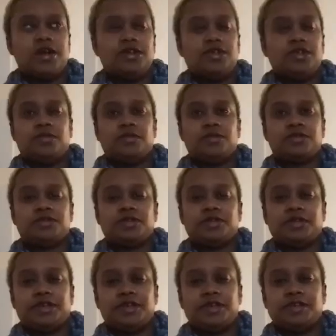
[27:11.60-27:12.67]
do
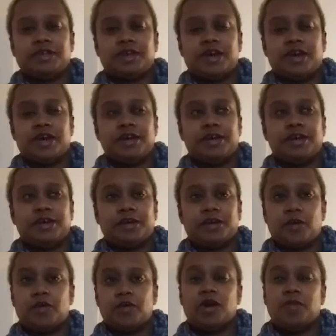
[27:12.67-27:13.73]
personally is I
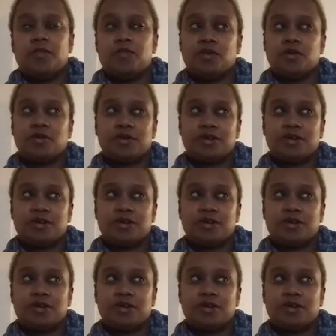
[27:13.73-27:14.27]
go to Upwork.